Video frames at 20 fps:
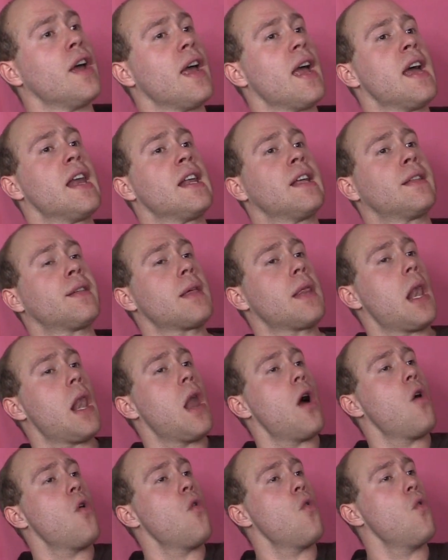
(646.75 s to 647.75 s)
And he
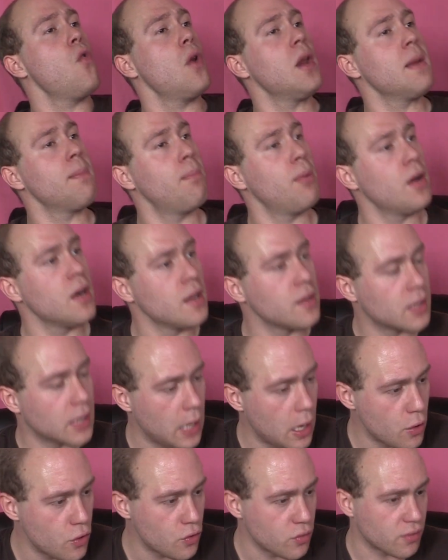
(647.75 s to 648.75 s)
slowly put his
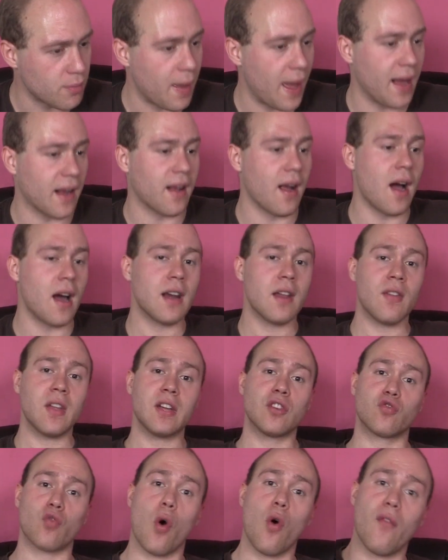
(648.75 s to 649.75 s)
clothes back on, and they
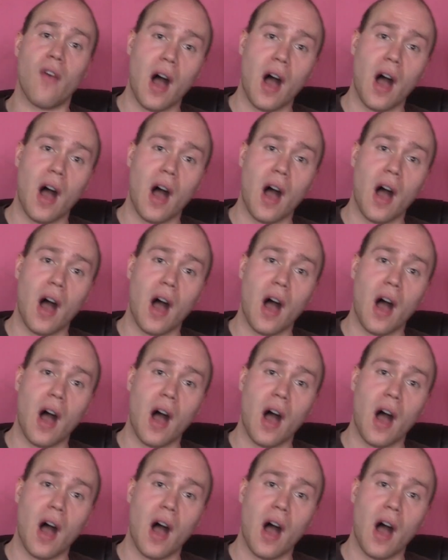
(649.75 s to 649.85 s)
drove